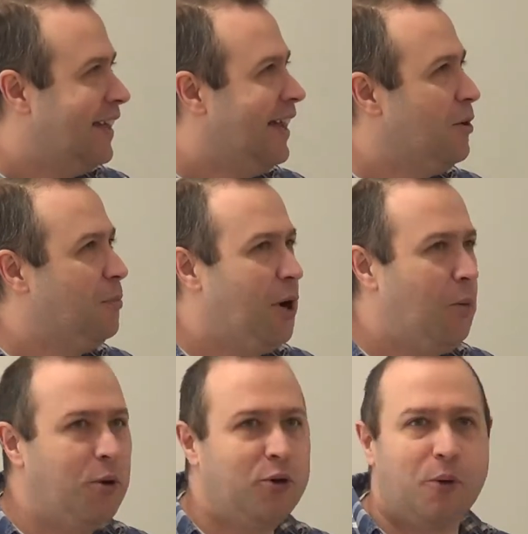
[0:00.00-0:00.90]
But I
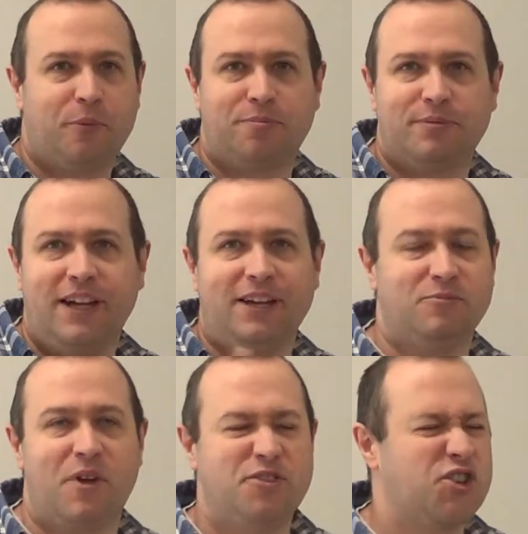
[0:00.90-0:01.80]
woke up
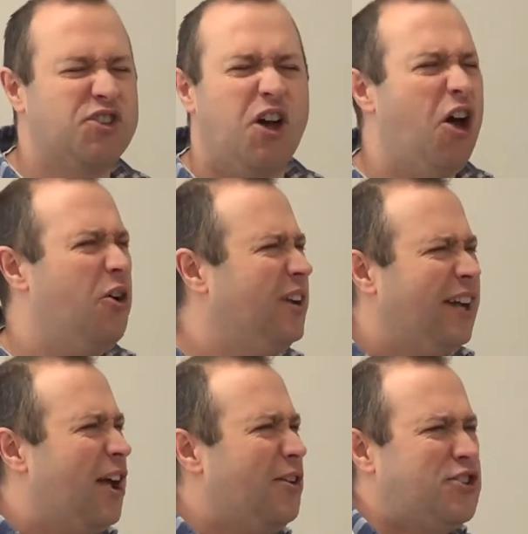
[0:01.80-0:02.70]
and just thought,
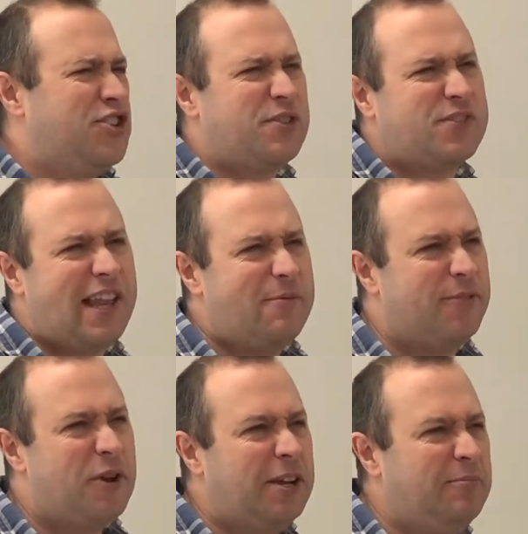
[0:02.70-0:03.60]
oh, I'll just have slept
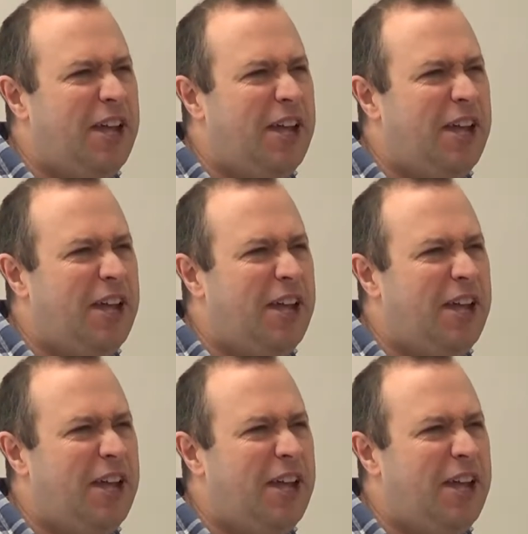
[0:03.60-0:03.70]
funny.